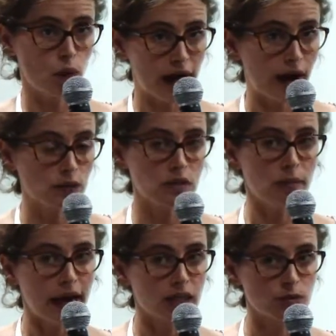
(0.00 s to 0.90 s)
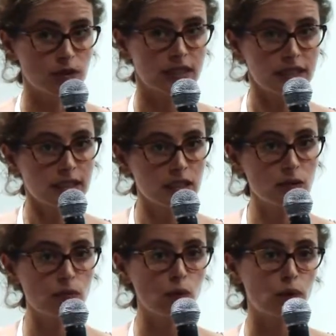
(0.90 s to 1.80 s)
warehouse management
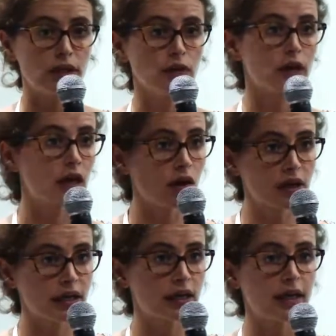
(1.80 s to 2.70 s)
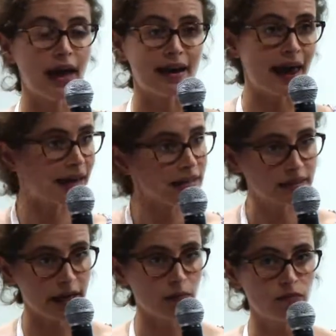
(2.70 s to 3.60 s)
system, where you can log in at any
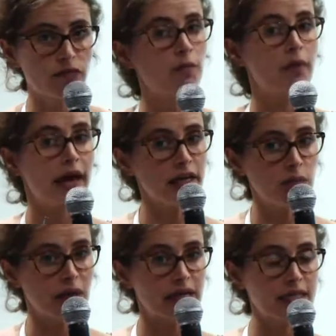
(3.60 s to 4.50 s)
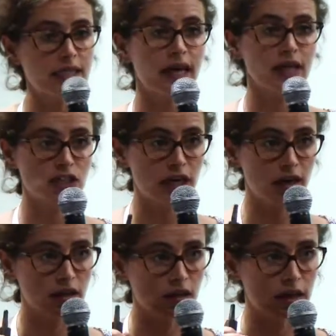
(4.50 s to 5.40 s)
time from any place and
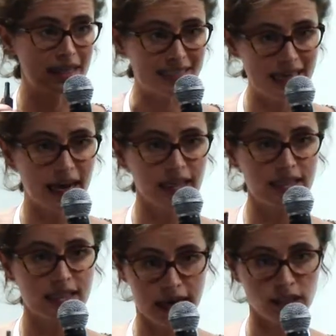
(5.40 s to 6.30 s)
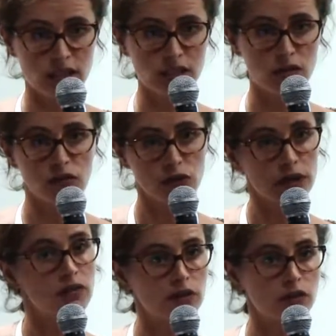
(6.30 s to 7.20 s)
check the exact status of your
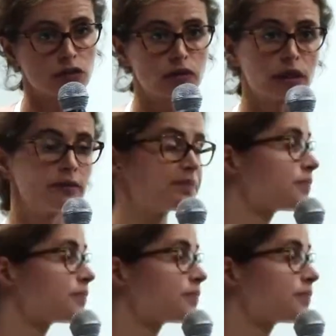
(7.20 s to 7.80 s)
inventory.